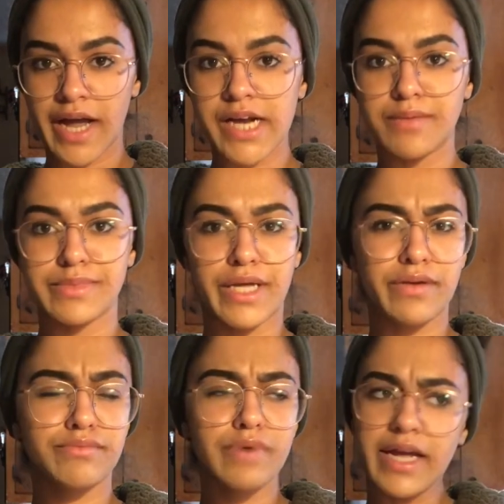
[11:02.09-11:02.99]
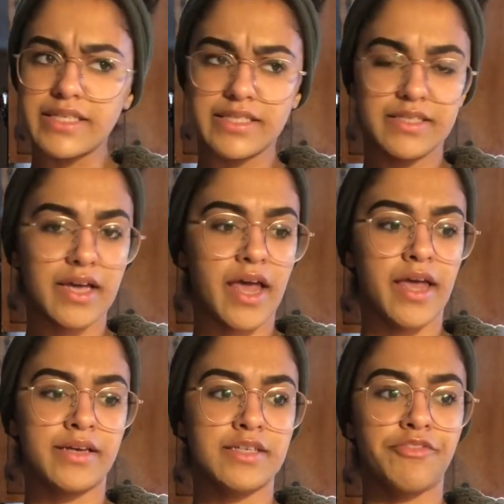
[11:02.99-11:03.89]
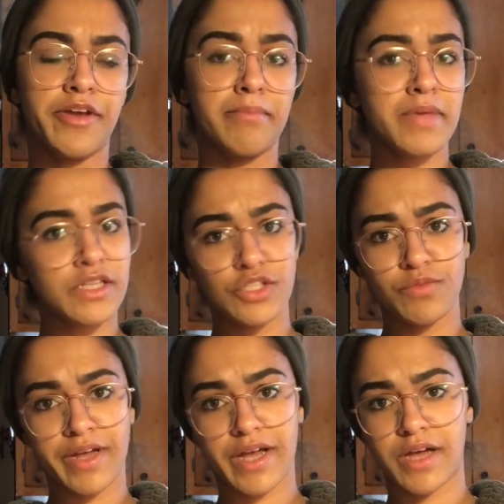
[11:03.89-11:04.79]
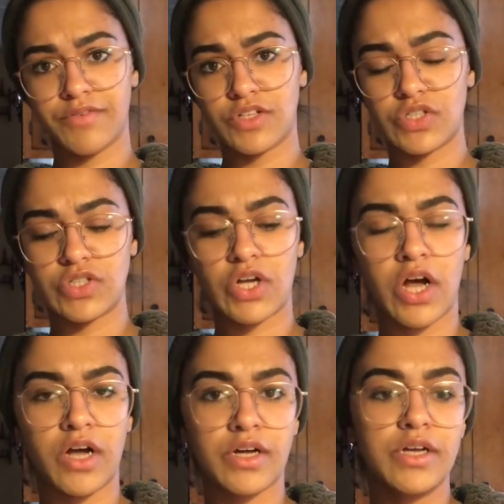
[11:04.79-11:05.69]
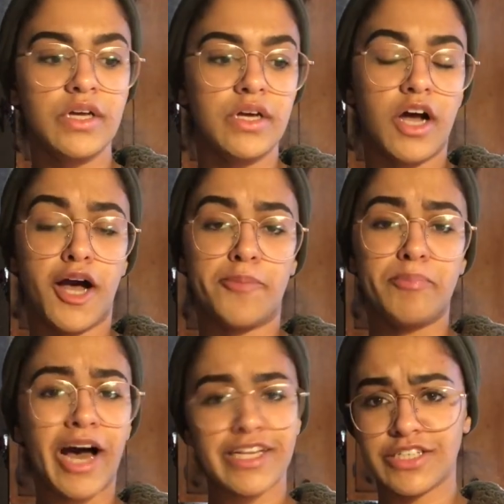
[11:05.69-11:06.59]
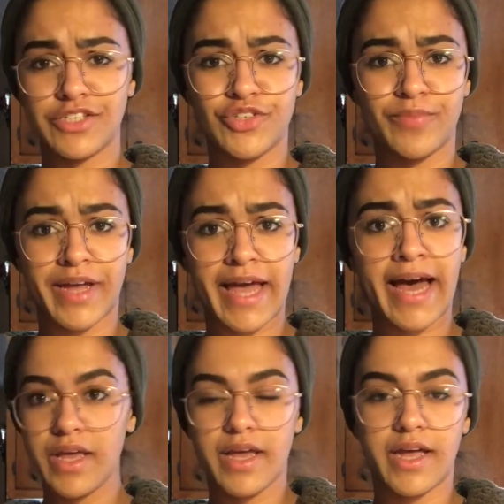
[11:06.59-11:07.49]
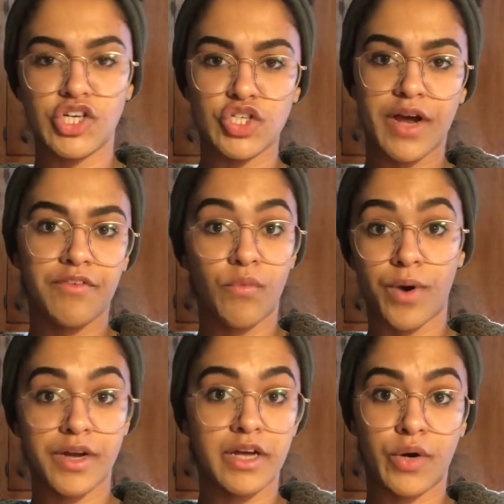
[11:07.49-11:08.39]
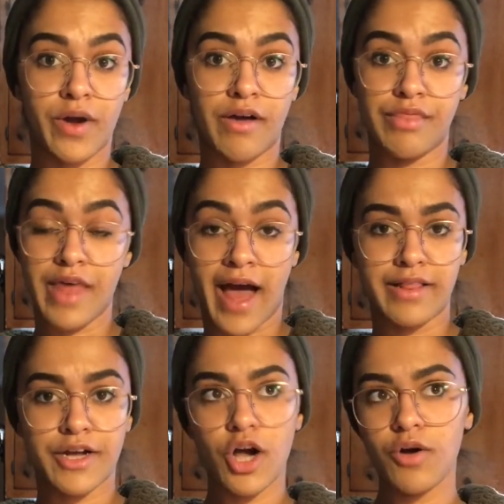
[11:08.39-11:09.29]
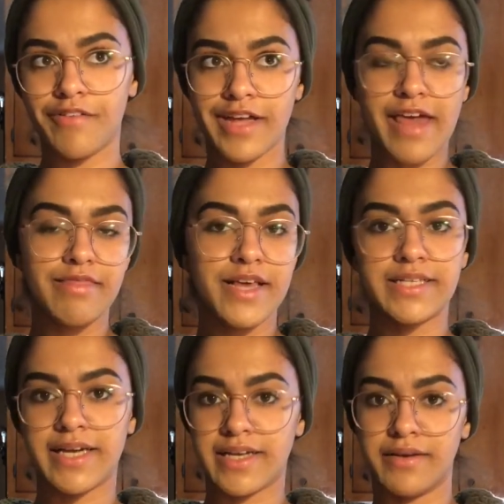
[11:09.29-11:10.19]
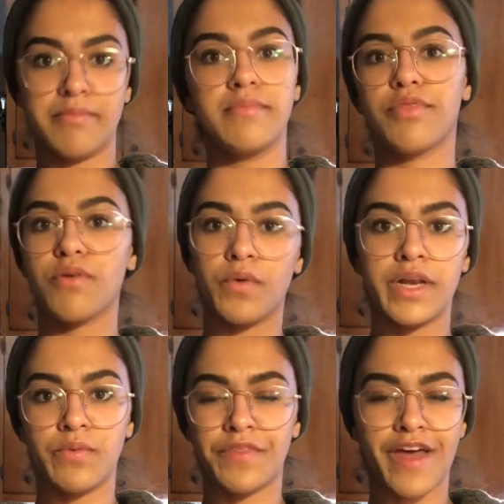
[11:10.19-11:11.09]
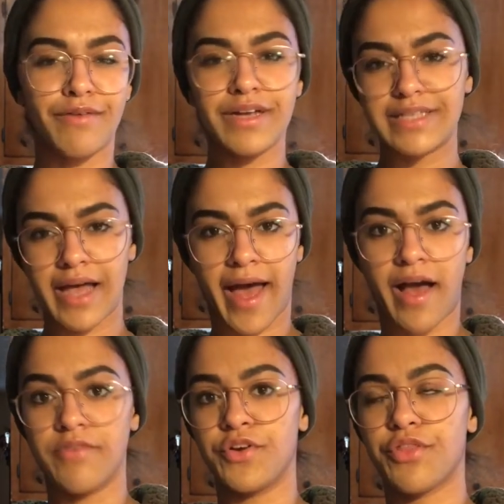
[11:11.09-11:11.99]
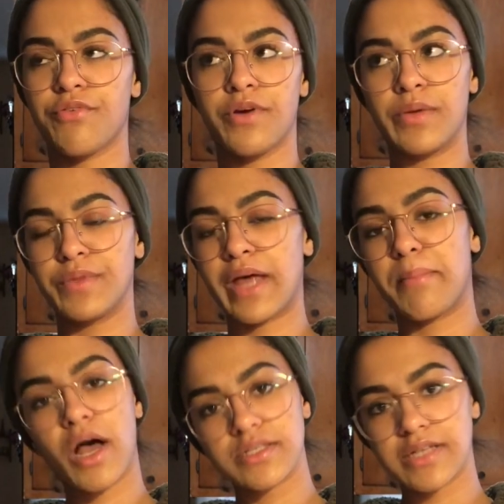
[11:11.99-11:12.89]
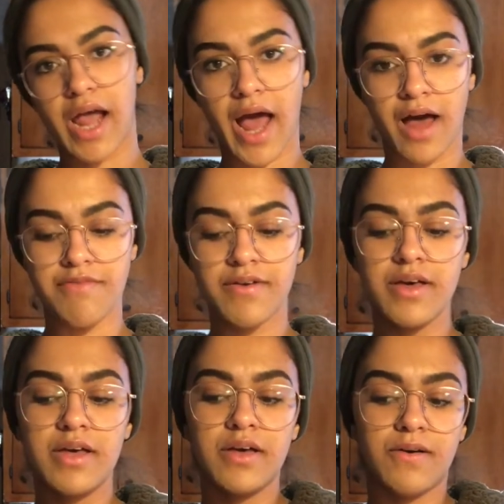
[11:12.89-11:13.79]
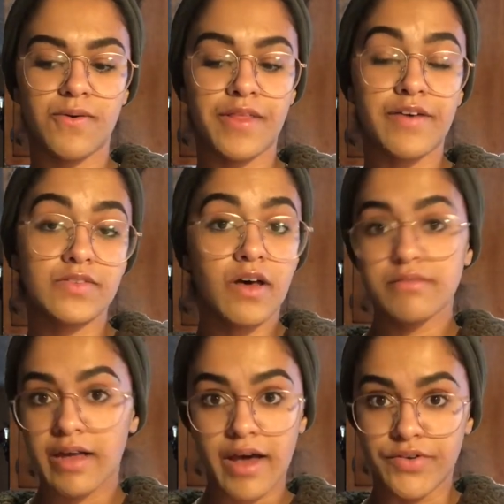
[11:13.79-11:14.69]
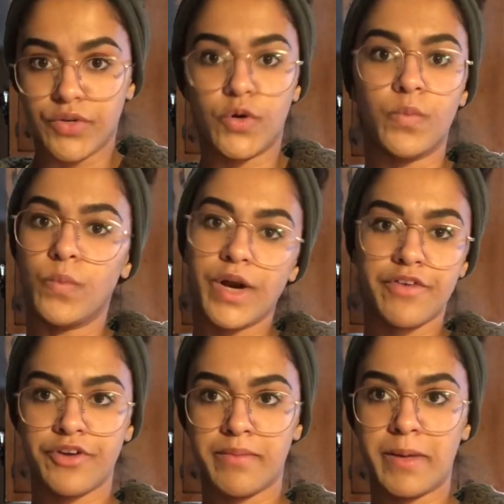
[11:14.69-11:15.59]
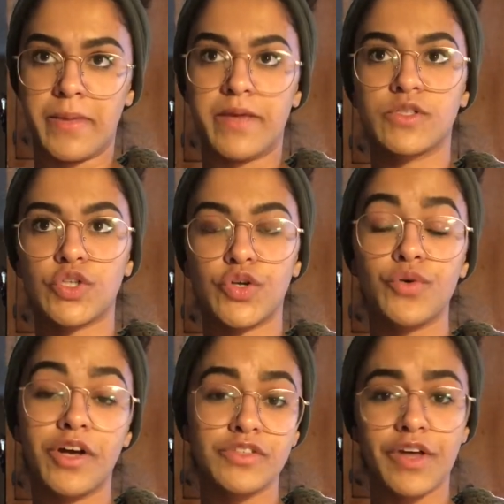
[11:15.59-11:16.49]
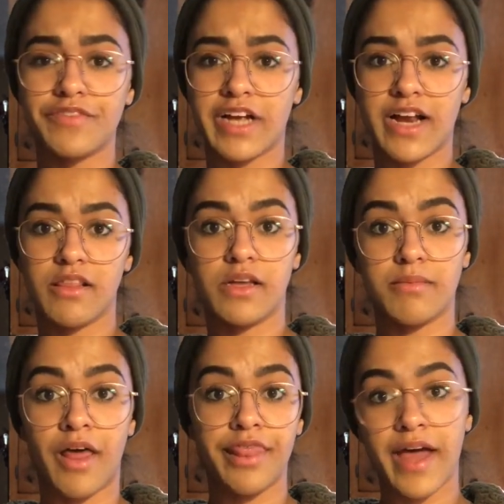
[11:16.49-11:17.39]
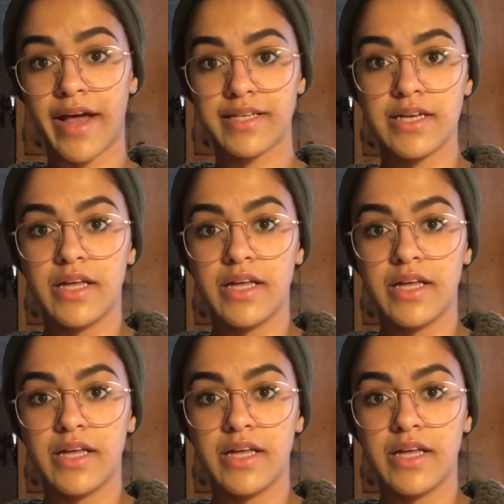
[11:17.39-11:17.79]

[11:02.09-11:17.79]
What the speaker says: items like rice and different meats you might have on stock, pastas you might have, and just kind of working around that. Like, oh, if I get this, I can throw it in with that rice I have, or throw it in with that pasta I have, or that sauce I have at home, whatever it may be. So you also have to kind of think about that.